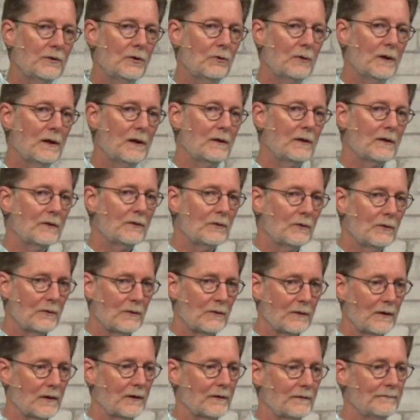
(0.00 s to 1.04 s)
in the
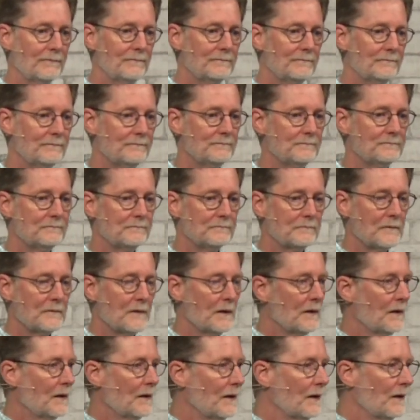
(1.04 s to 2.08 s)
door,
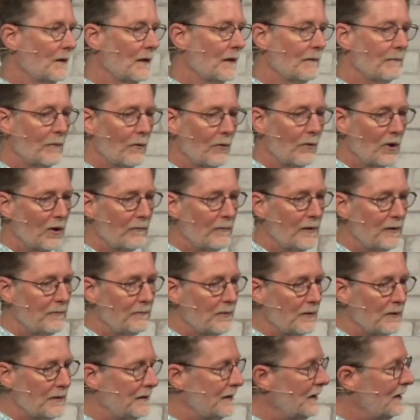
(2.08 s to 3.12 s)
the Mormon
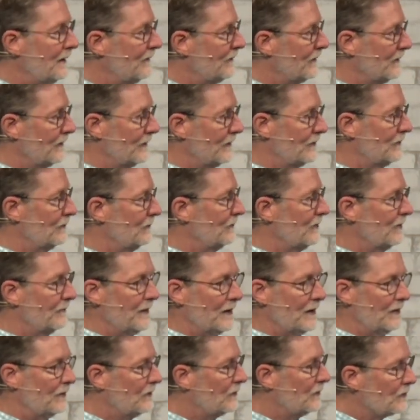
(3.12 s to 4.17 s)
believers will be
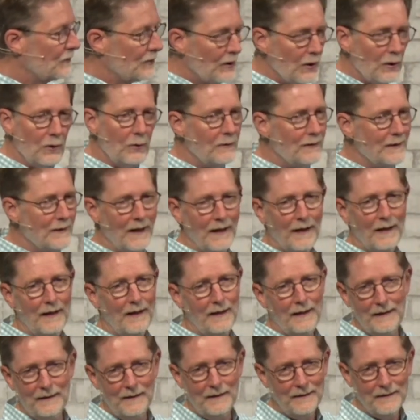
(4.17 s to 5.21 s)
so
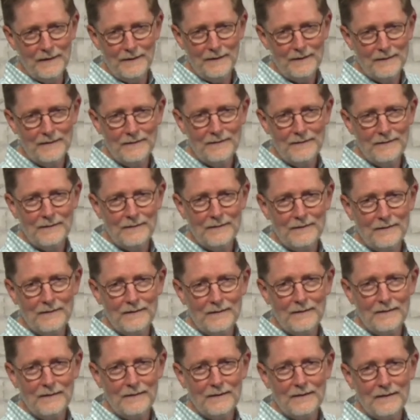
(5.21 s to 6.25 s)
kind,
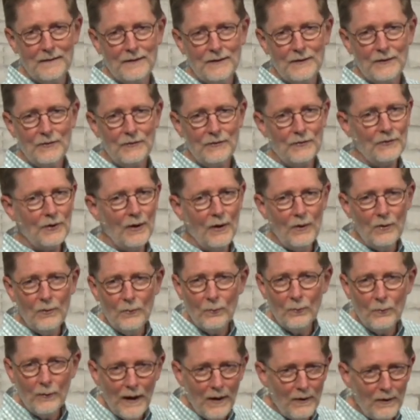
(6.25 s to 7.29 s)
so
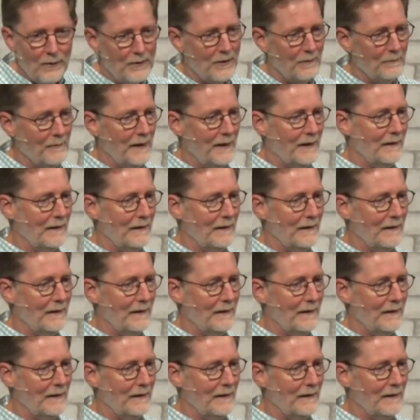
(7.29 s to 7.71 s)
welcoming,